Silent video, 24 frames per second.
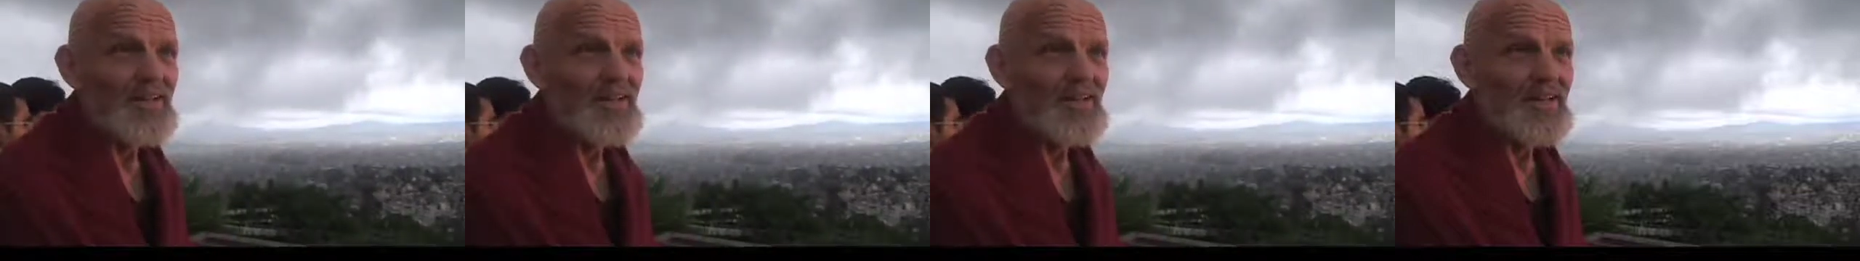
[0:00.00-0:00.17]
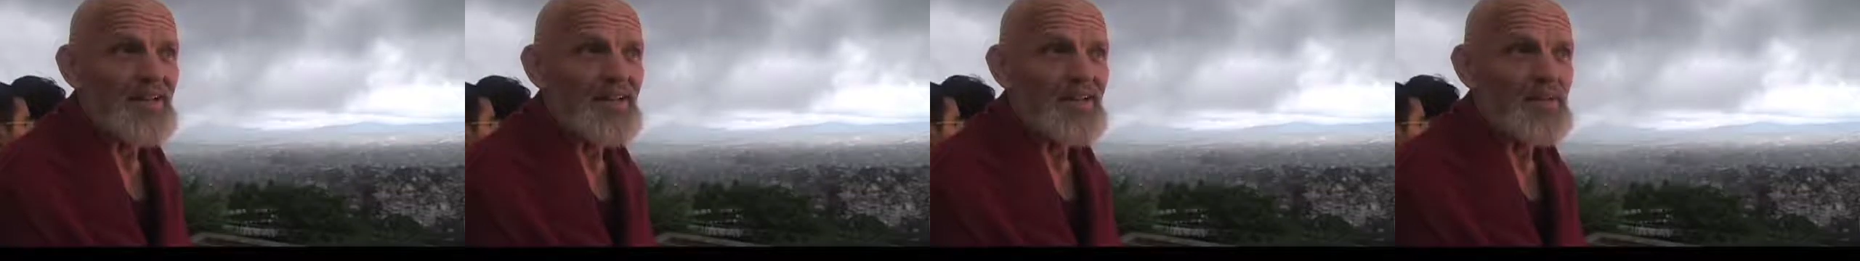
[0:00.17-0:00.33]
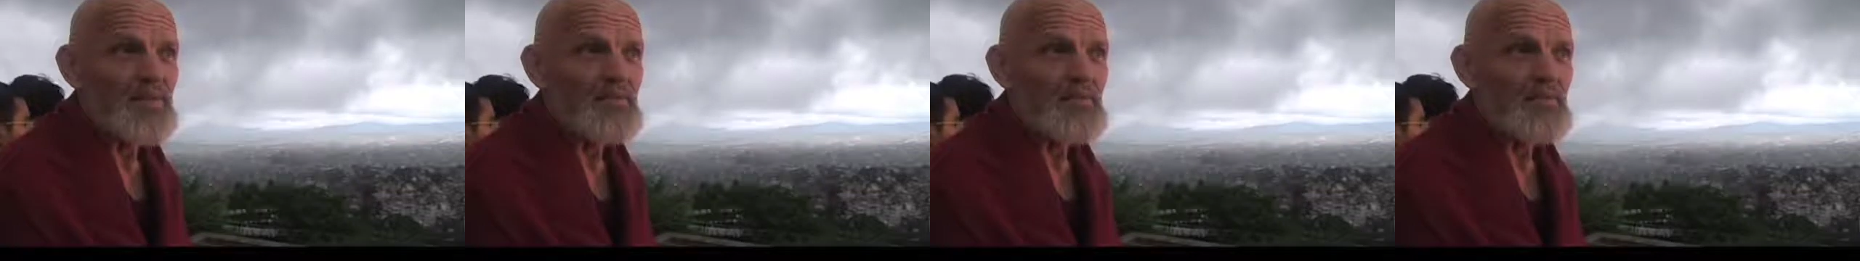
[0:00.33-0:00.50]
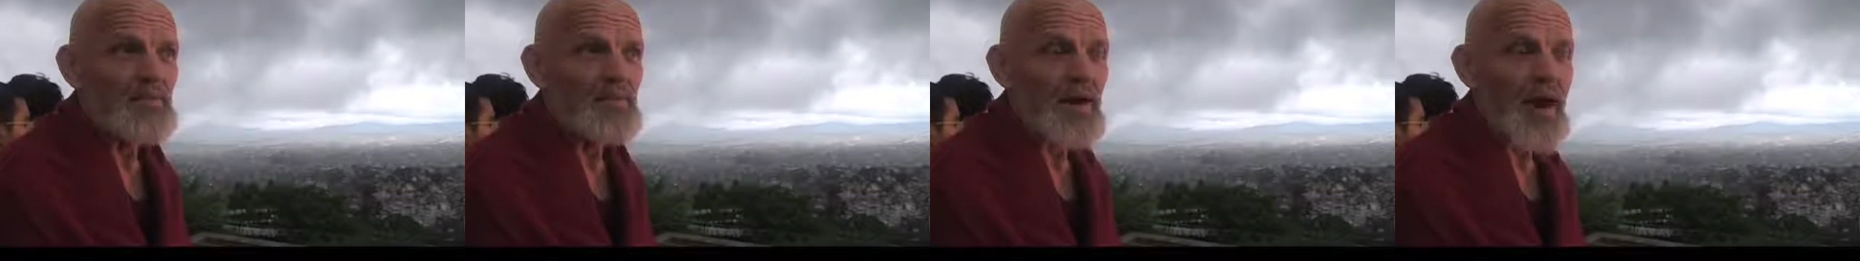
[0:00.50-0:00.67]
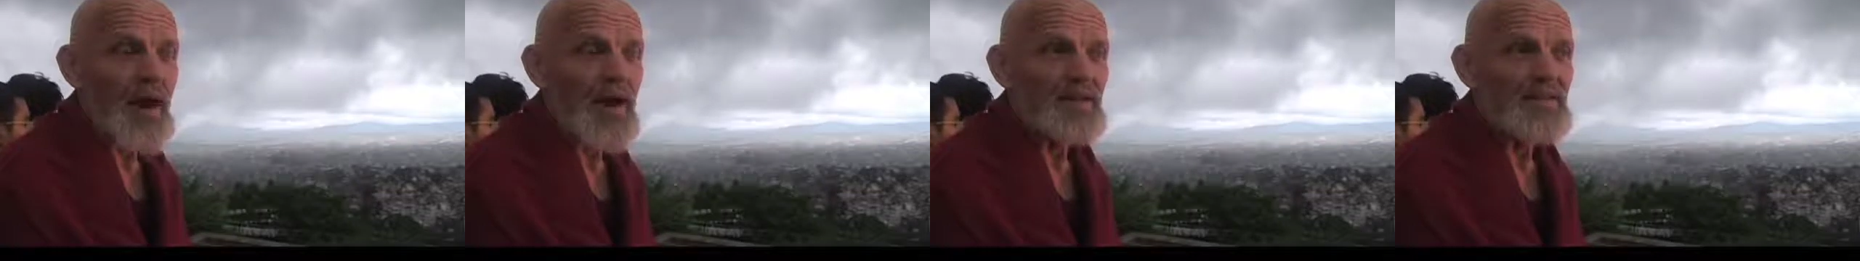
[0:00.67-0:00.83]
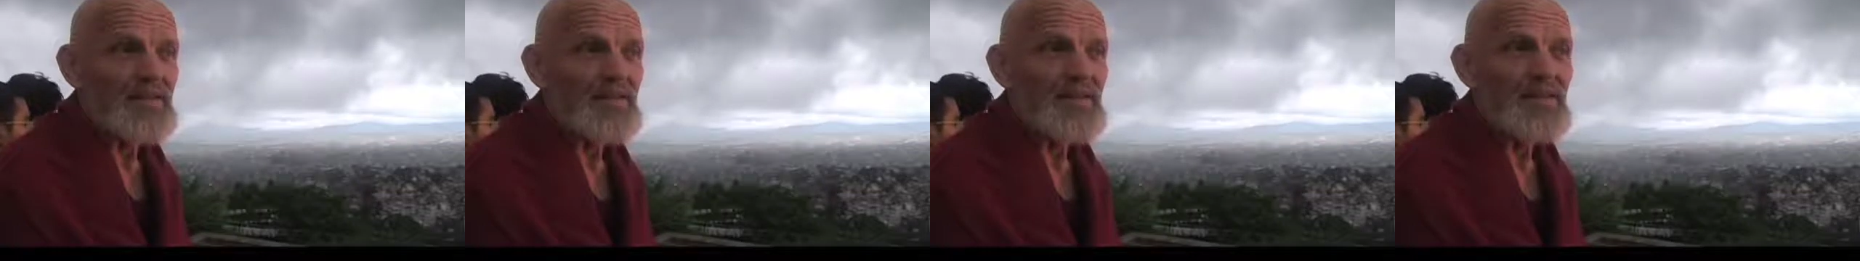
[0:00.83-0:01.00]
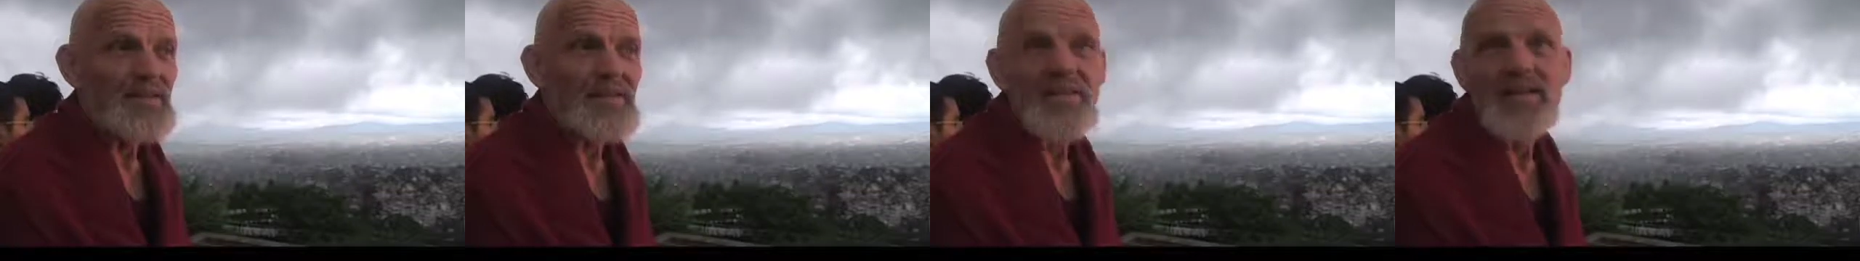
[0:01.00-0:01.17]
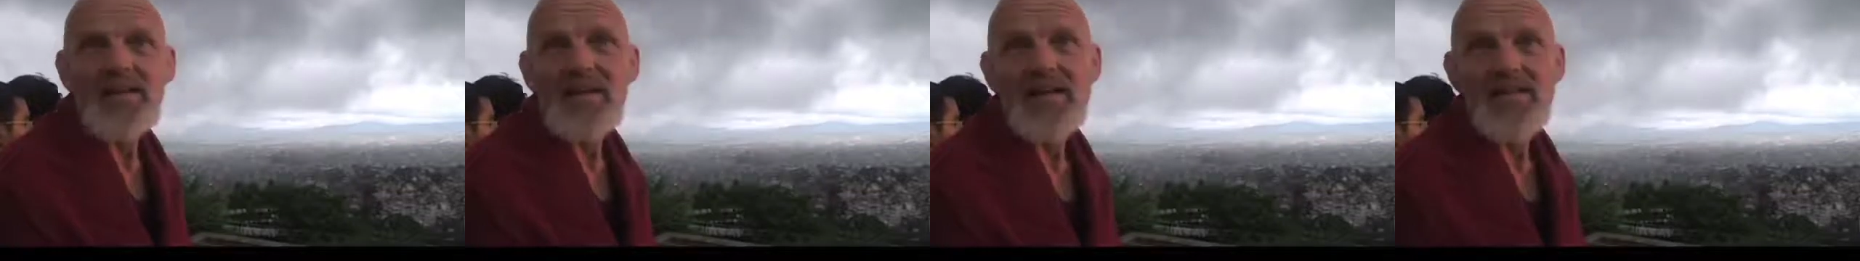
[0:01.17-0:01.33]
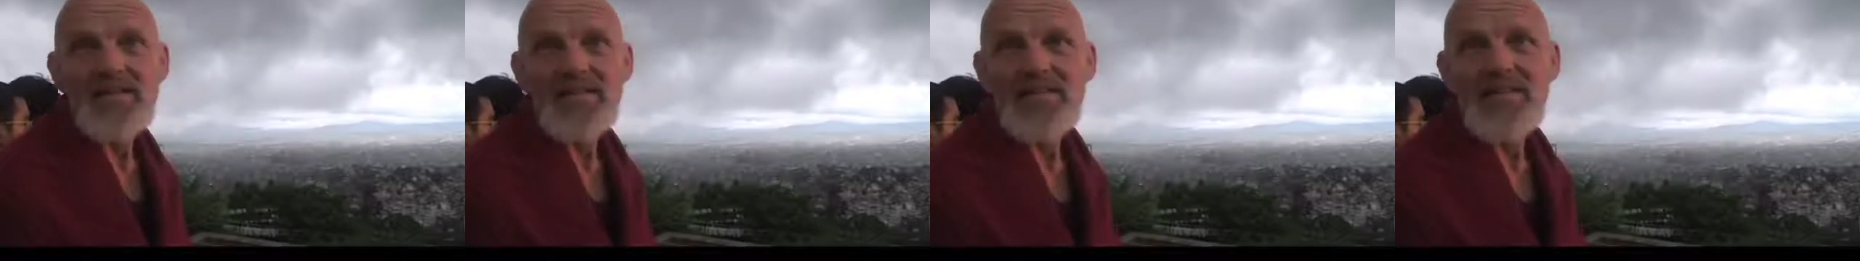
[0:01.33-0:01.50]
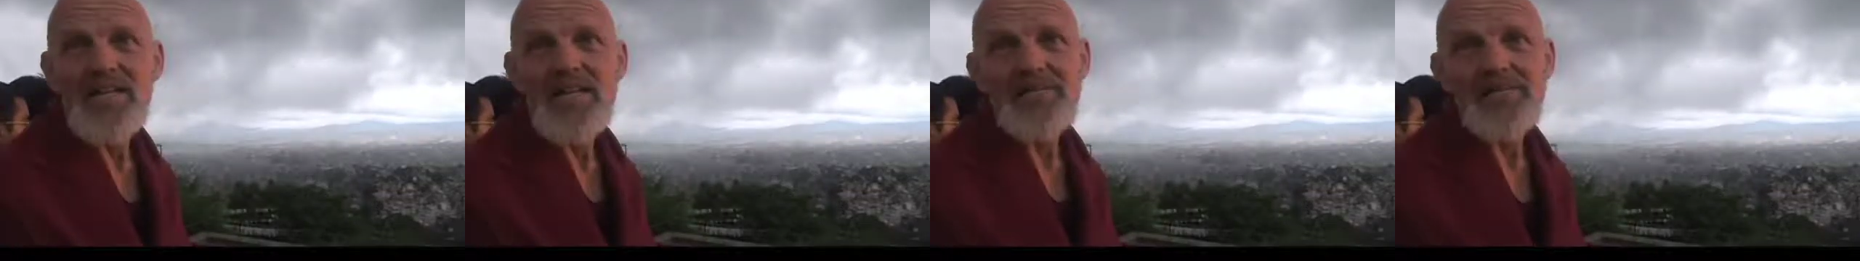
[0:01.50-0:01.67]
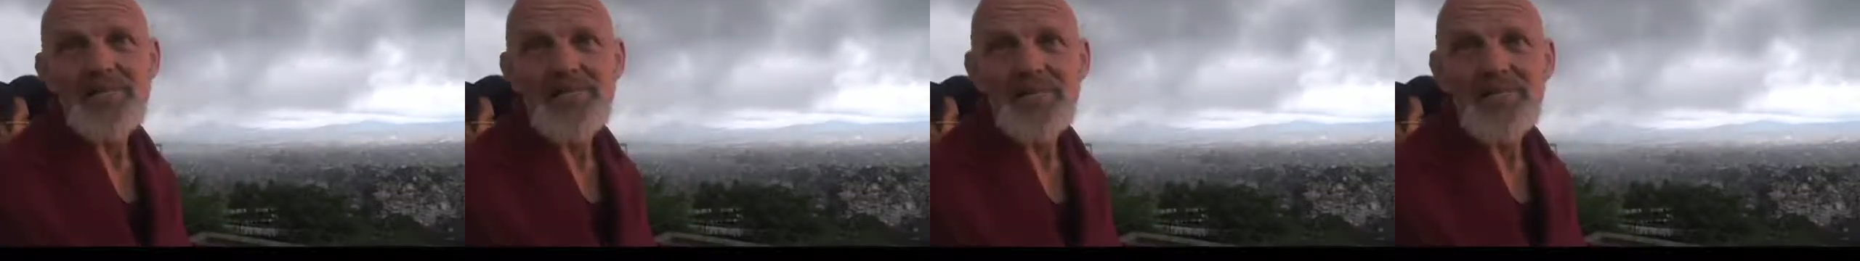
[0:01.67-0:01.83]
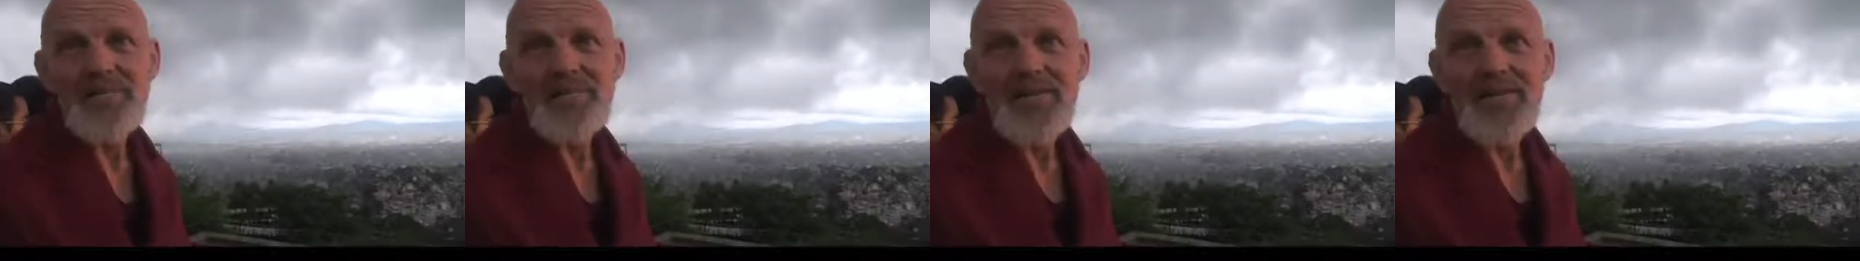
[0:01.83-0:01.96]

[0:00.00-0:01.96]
it practically has never